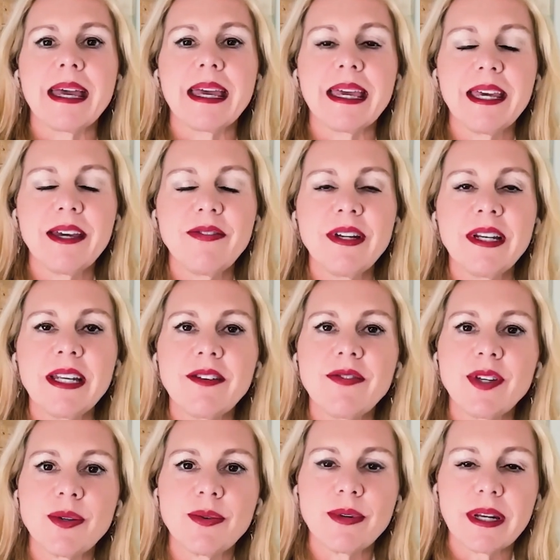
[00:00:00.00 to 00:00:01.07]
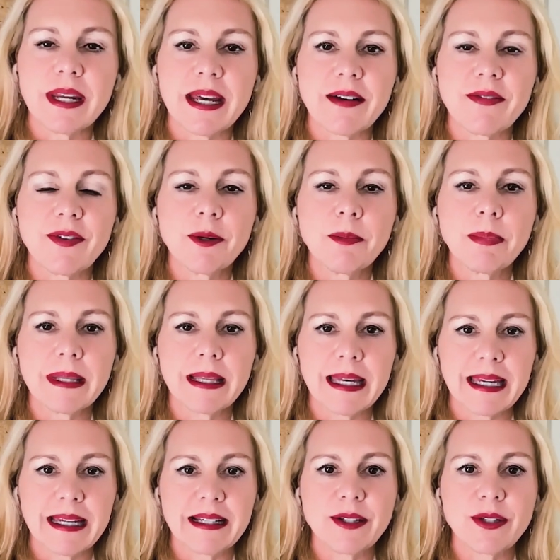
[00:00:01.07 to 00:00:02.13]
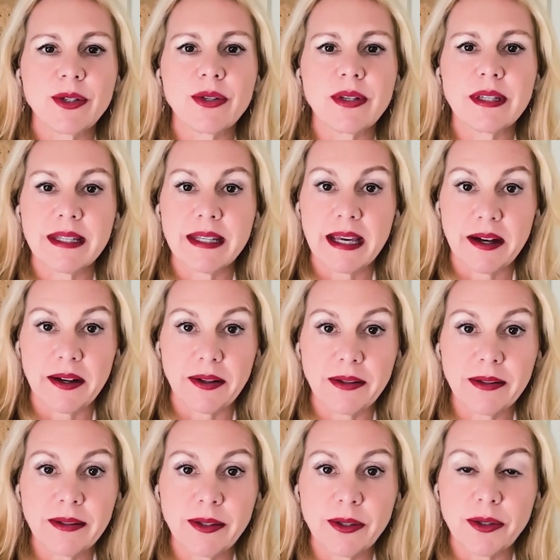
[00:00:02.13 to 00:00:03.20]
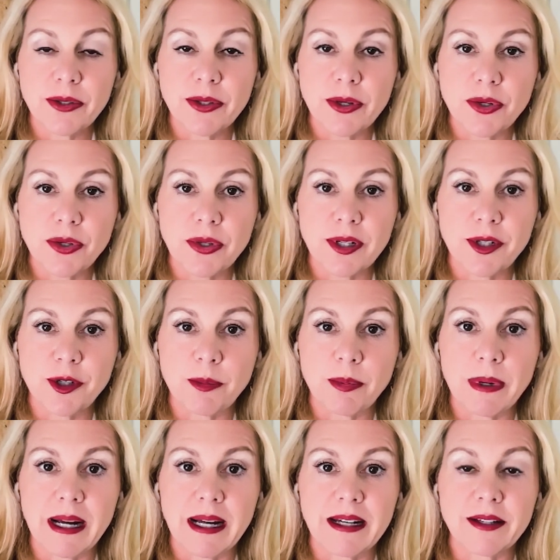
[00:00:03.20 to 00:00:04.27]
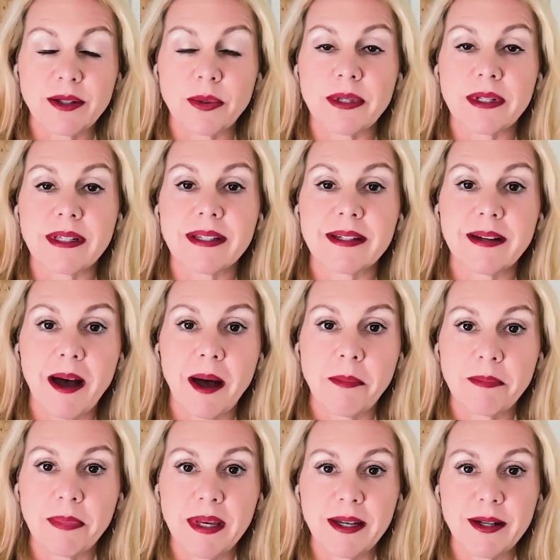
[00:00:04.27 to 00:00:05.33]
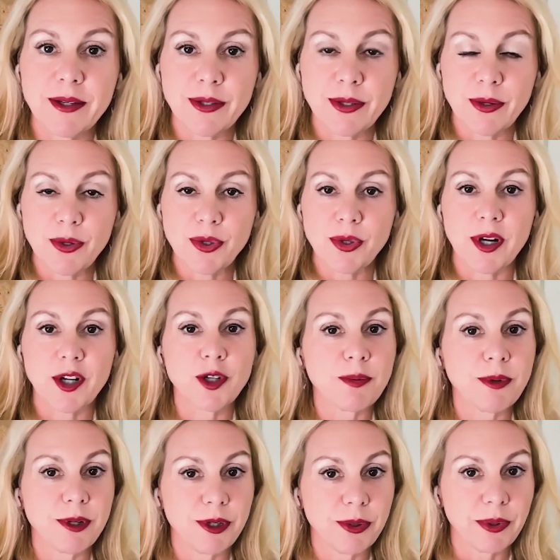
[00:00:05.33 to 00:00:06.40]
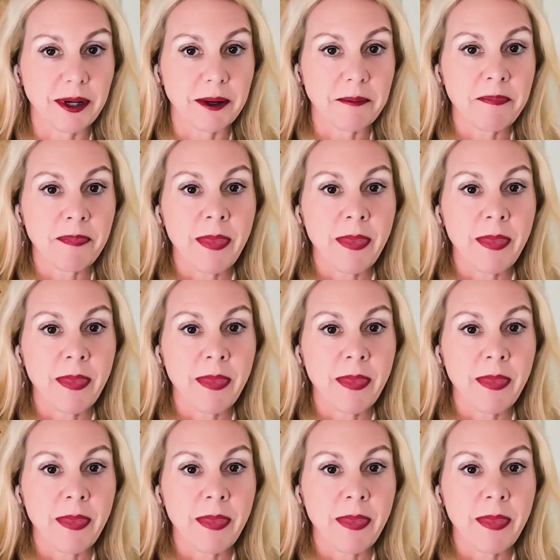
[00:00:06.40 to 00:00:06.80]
Even if you never plan to sell your social enterprise or stop being a social entrepreneur,